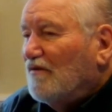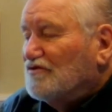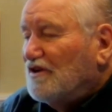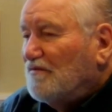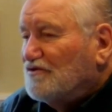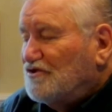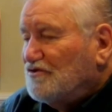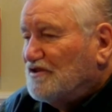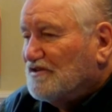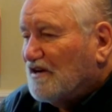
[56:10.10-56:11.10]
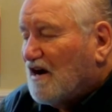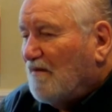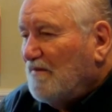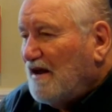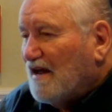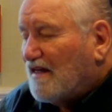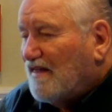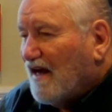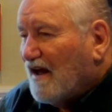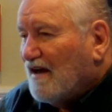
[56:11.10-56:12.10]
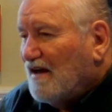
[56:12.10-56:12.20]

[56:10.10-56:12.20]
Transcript: it was used as a comedic thing.